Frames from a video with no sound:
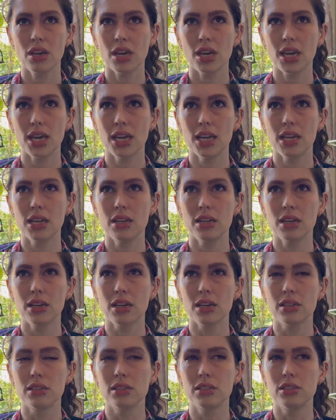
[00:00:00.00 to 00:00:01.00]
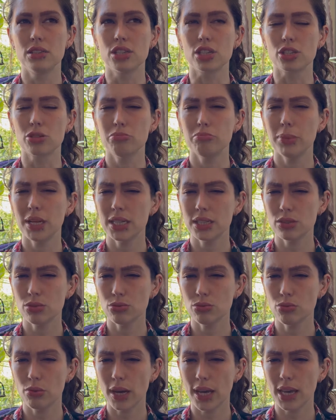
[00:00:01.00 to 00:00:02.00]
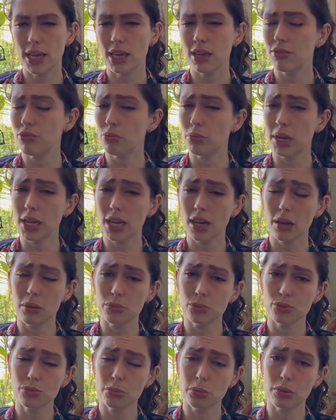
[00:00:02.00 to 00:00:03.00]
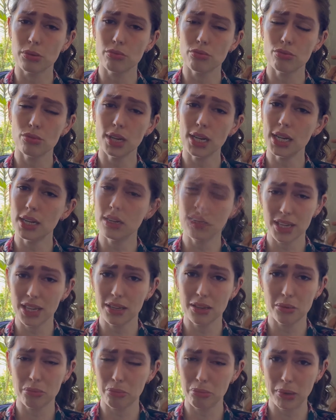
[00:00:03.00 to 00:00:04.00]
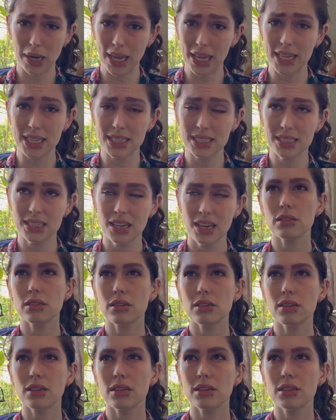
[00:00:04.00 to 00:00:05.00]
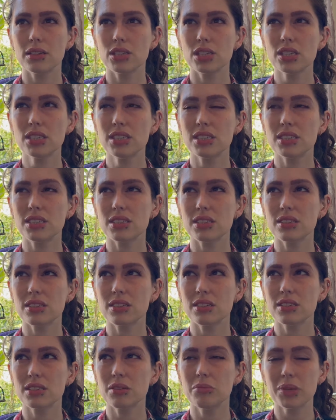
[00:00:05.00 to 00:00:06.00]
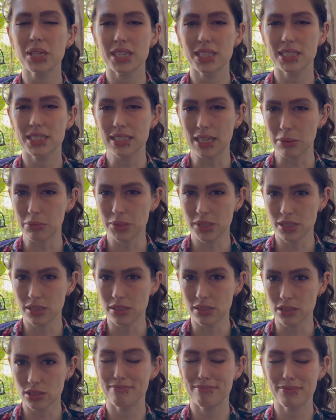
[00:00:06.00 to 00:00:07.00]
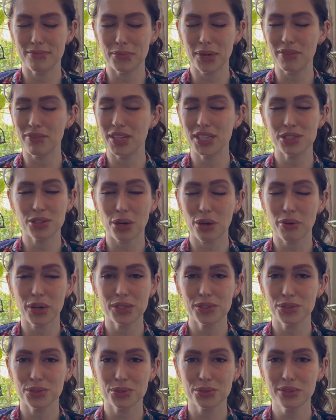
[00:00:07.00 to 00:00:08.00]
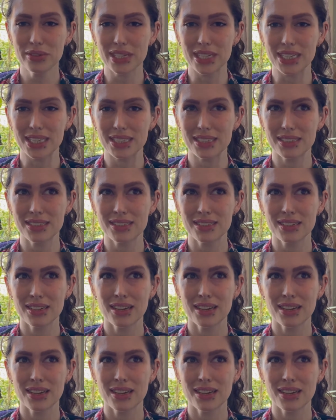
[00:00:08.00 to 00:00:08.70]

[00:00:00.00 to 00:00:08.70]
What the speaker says: in a judgmental way, even when it comes from a really loving place. Just some acceptance. We've each got our own stories.